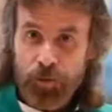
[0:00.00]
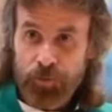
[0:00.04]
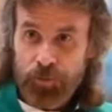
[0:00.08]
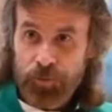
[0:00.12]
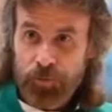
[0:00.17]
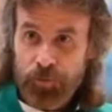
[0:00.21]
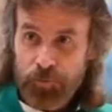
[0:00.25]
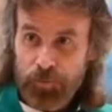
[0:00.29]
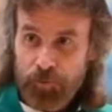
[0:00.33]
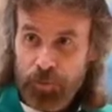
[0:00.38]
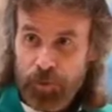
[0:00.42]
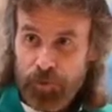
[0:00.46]
Are you
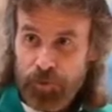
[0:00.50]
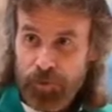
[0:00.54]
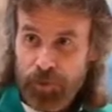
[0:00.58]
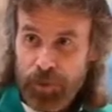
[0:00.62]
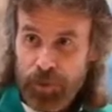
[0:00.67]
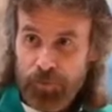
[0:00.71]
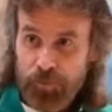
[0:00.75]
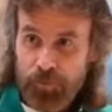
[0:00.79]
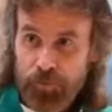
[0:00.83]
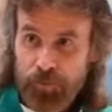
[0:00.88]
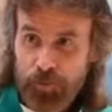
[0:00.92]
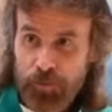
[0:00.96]
familiar with that
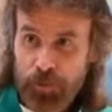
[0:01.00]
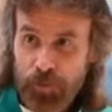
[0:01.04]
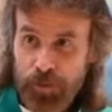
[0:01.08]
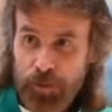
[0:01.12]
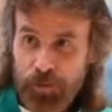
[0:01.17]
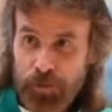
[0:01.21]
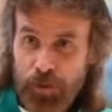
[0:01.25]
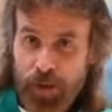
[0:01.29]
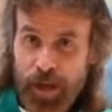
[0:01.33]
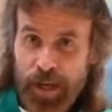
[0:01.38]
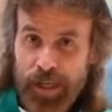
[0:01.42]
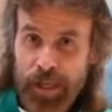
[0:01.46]
story? You know,
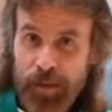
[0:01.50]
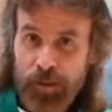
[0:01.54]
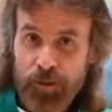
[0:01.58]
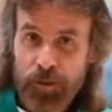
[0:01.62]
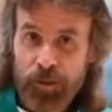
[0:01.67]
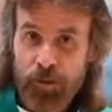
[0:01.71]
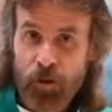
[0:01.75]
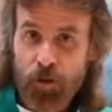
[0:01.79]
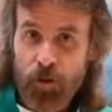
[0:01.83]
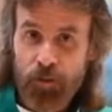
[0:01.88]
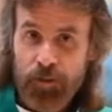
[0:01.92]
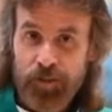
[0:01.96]
I hear it
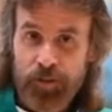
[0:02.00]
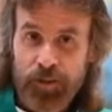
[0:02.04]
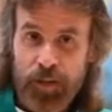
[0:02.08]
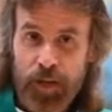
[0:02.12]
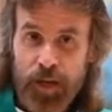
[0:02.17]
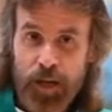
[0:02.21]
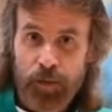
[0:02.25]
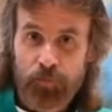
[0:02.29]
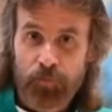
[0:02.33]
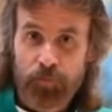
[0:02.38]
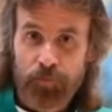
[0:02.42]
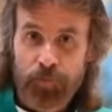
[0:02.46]
all the time
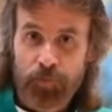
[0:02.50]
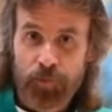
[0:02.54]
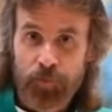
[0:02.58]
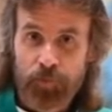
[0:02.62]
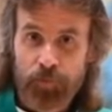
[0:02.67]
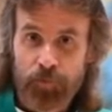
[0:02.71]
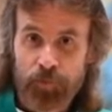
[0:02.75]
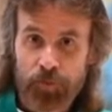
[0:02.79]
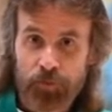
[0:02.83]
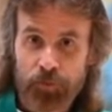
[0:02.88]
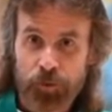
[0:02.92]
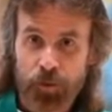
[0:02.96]
from the
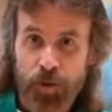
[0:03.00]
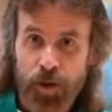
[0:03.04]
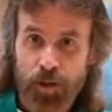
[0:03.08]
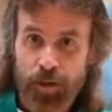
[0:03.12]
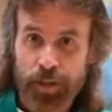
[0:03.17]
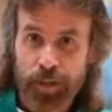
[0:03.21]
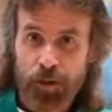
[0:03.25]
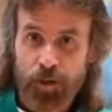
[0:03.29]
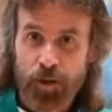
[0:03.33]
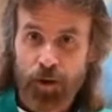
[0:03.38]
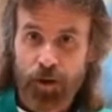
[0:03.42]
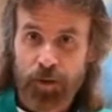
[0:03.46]
trolley
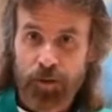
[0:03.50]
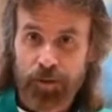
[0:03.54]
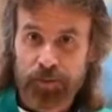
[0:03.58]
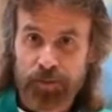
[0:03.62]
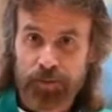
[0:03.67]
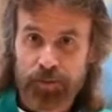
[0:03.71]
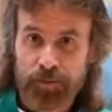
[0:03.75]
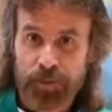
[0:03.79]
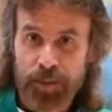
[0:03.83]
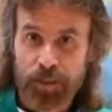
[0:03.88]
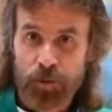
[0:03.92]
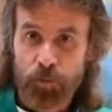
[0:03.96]
car and
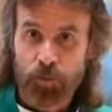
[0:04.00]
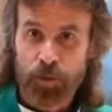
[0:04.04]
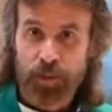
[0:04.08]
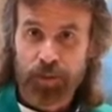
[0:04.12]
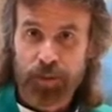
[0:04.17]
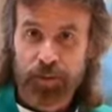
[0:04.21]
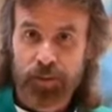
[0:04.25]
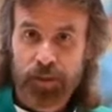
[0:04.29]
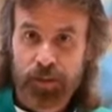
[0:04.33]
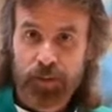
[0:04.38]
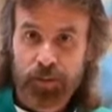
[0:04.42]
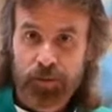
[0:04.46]
Segway
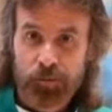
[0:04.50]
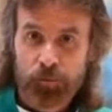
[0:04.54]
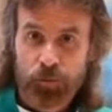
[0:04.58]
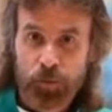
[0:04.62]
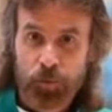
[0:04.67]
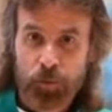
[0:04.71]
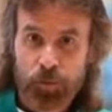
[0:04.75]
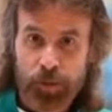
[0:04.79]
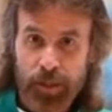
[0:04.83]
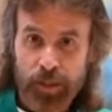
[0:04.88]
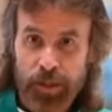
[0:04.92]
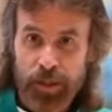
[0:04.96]
tour
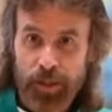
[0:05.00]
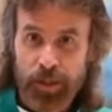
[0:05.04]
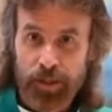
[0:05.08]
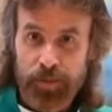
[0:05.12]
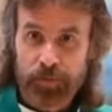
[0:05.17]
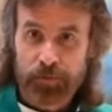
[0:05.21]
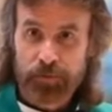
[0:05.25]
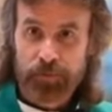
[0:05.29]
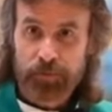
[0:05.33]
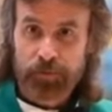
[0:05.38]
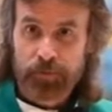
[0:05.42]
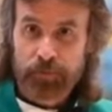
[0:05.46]
guides.
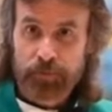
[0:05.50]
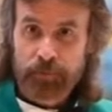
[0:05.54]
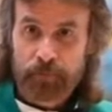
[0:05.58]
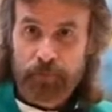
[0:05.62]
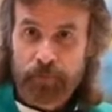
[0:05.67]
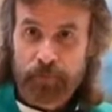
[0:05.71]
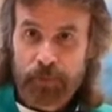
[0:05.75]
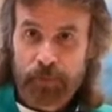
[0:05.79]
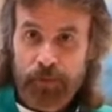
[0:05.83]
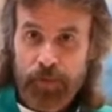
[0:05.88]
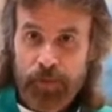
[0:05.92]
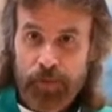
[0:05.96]

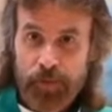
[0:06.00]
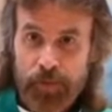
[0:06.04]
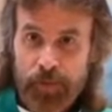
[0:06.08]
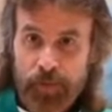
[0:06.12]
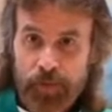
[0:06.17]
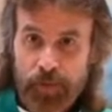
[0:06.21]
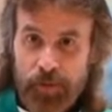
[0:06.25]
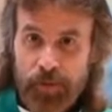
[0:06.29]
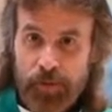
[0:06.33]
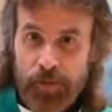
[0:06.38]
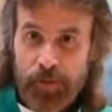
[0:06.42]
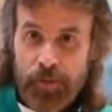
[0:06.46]

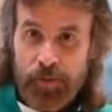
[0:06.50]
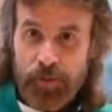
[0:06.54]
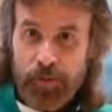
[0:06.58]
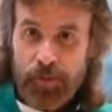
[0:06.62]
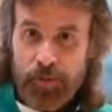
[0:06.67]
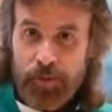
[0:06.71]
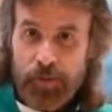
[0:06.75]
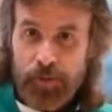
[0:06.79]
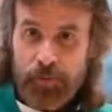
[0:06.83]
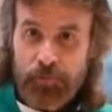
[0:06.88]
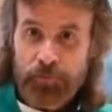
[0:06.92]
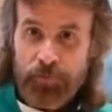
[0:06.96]

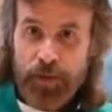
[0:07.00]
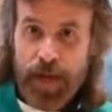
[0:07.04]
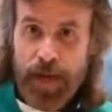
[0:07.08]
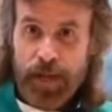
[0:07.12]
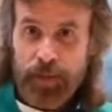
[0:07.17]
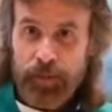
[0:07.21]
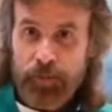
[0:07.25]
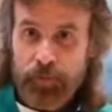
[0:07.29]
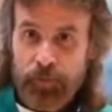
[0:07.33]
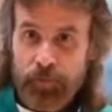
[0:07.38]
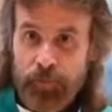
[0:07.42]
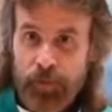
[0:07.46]
In fact,
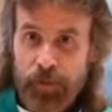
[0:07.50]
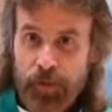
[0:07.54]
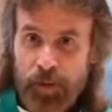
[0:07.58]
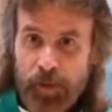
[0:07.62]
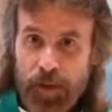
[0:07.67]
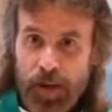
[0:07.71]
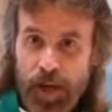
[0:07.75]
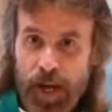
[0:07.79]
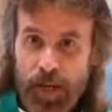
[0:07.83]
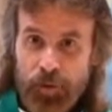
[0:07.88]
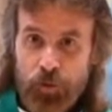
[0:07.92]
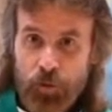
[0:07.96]
I
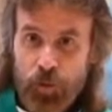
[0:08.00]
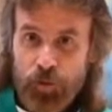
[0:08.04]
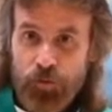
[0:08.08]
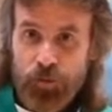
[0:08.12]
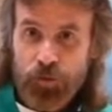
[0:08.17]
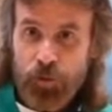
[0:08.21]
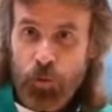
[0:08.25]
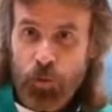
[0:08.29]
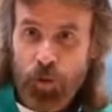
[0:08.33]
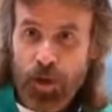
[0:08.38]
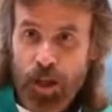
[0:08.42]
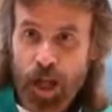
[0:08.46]
know it so
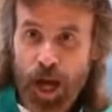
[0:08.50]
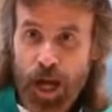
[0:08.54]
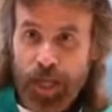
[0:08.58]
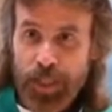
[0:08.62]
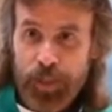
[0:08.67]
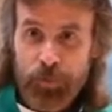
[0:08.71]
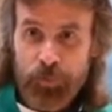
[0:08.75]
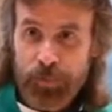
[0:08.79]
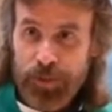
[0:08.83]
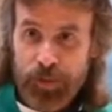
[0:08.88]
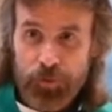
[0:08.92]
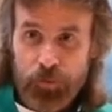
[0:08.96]
well, I could
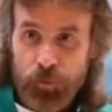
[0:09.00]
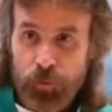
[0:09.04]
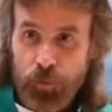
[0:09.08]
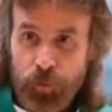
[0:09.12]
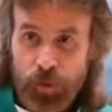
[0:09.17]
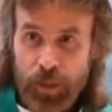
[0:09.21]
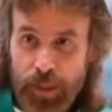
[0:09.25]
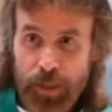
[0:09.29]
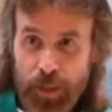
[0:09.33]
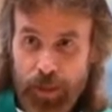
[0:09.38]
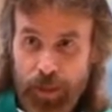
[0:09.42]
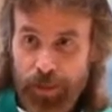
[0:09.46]
be a tour
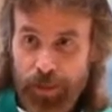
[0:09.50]
guide.